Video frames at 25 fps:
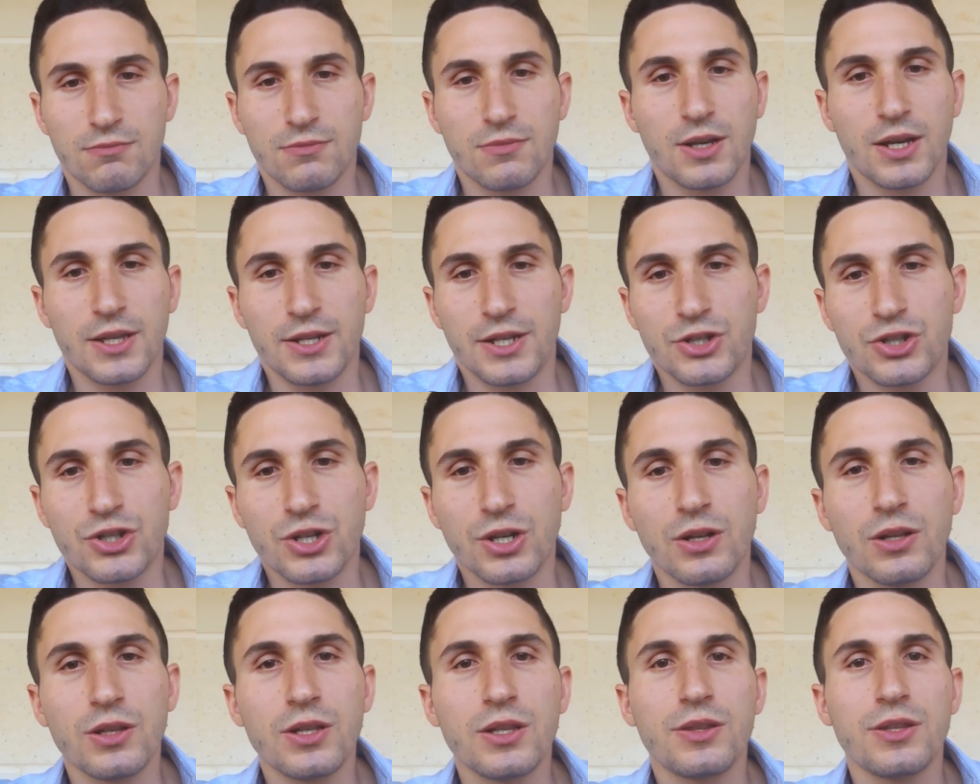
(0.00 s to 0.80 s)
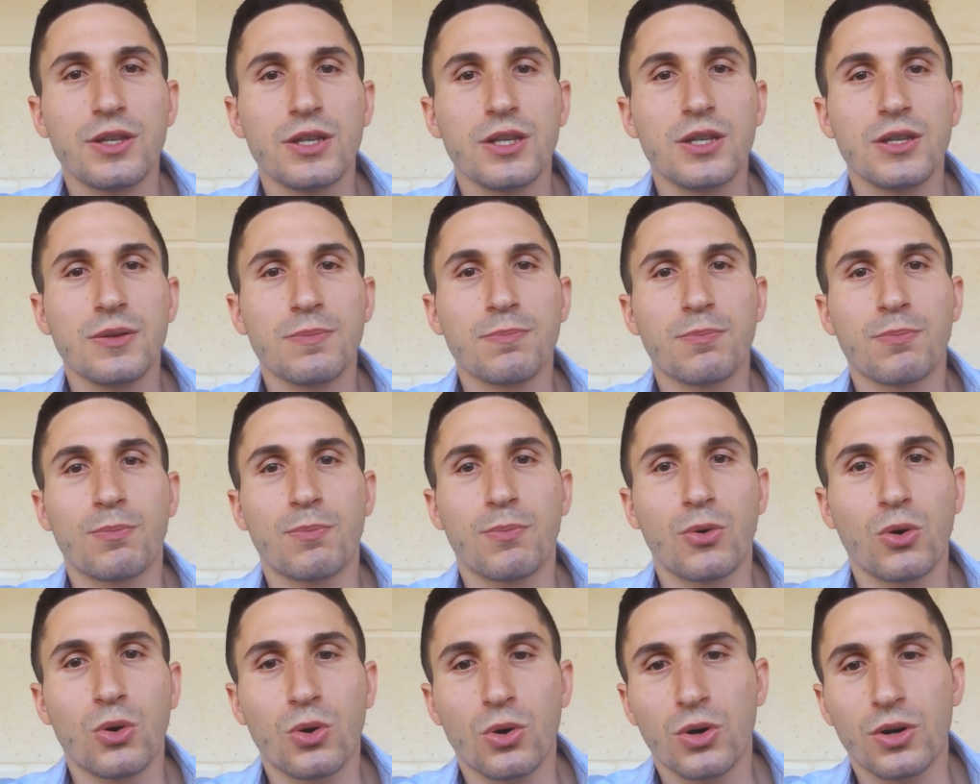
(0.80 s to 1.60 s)
Additionally, the
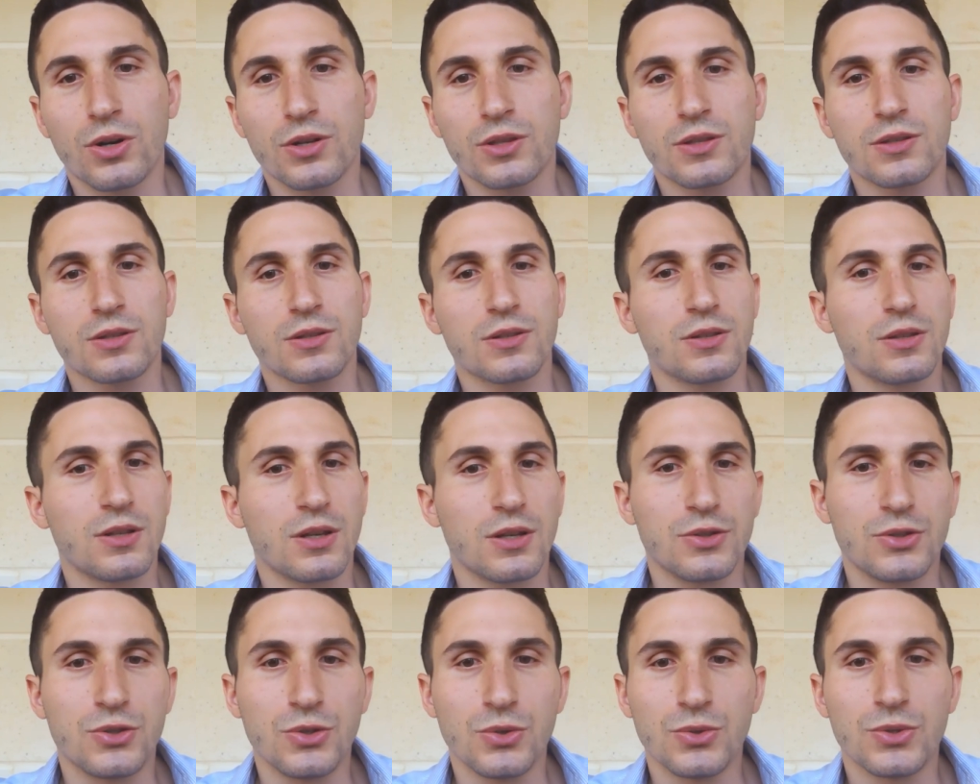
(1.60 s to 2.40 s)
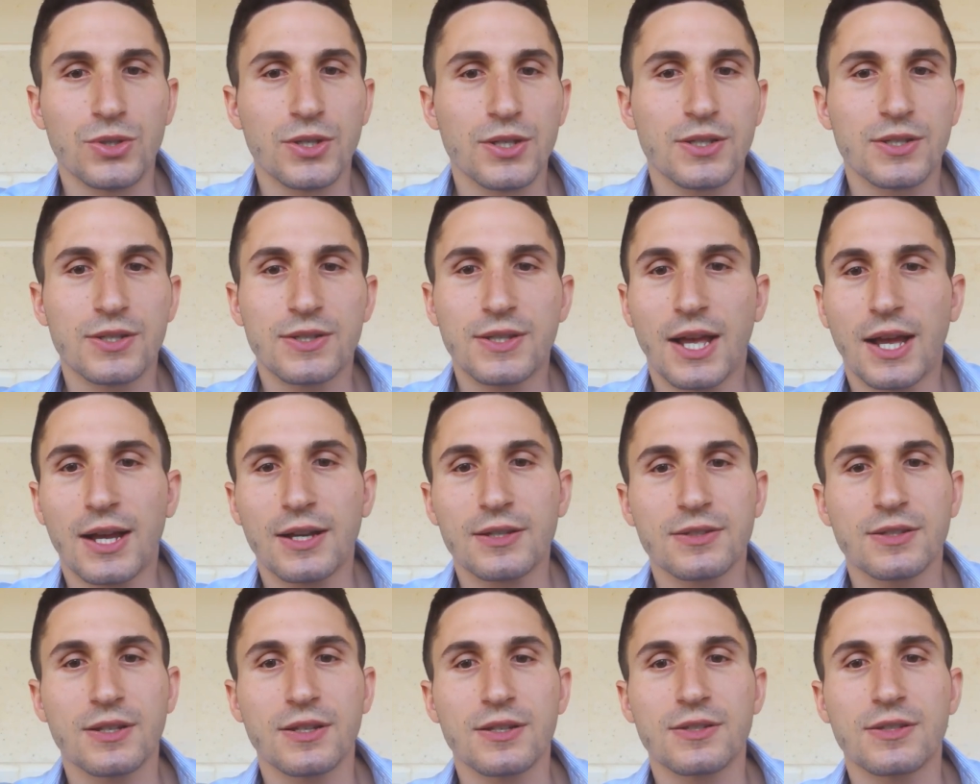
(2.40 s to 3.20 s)
port, the duties,
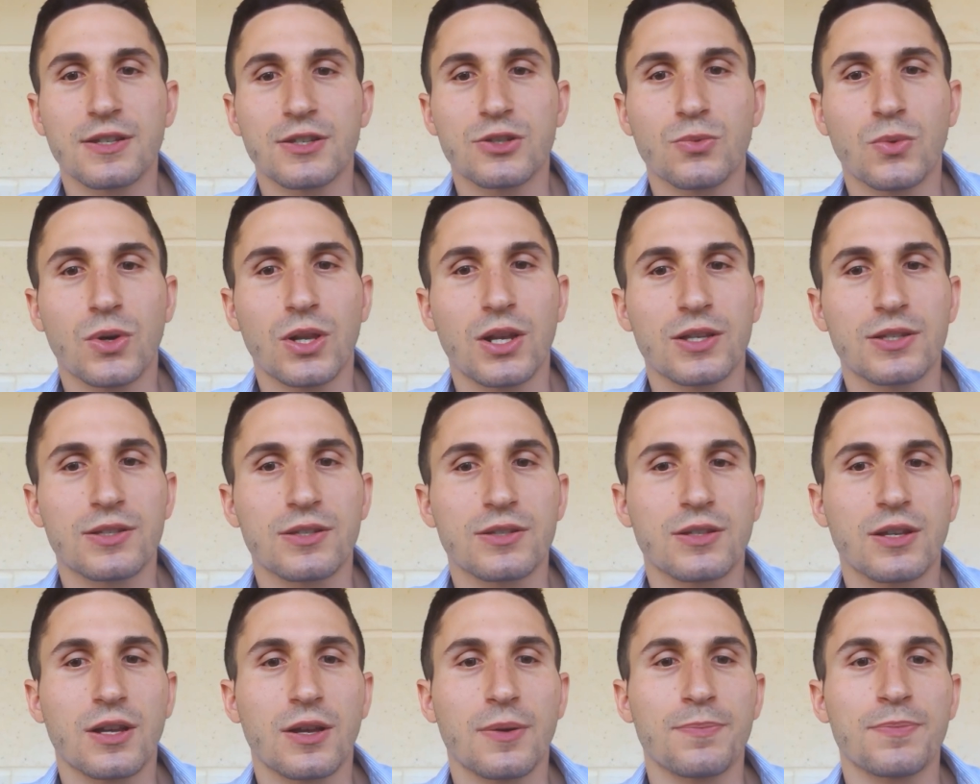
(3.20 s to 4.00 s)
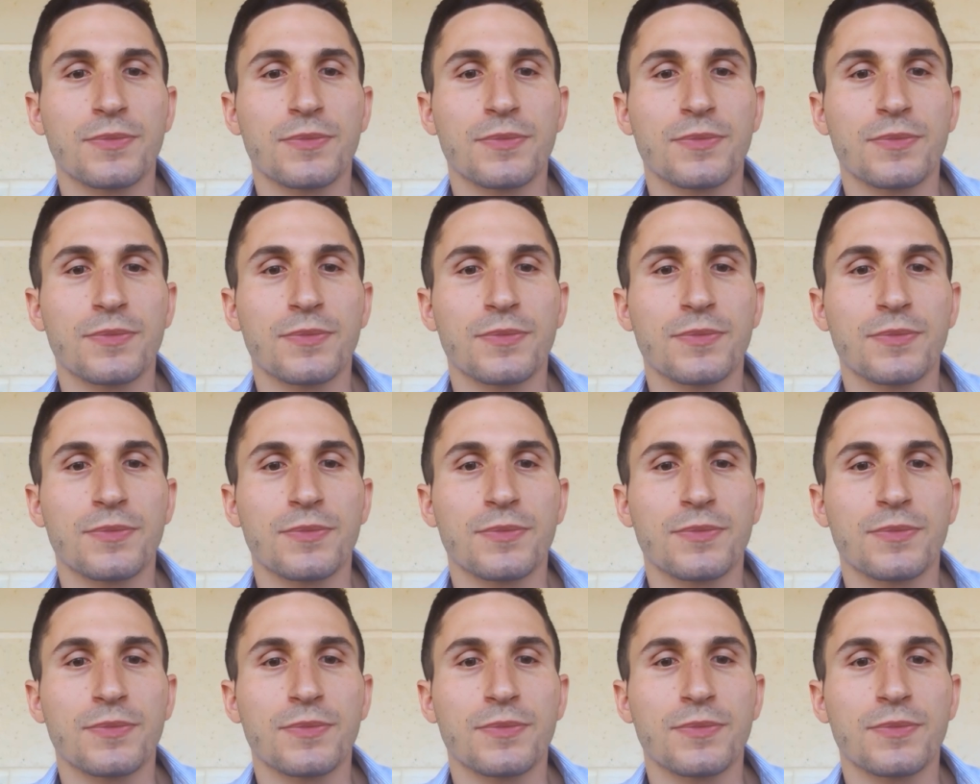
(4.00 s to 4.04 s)
taxes, as well as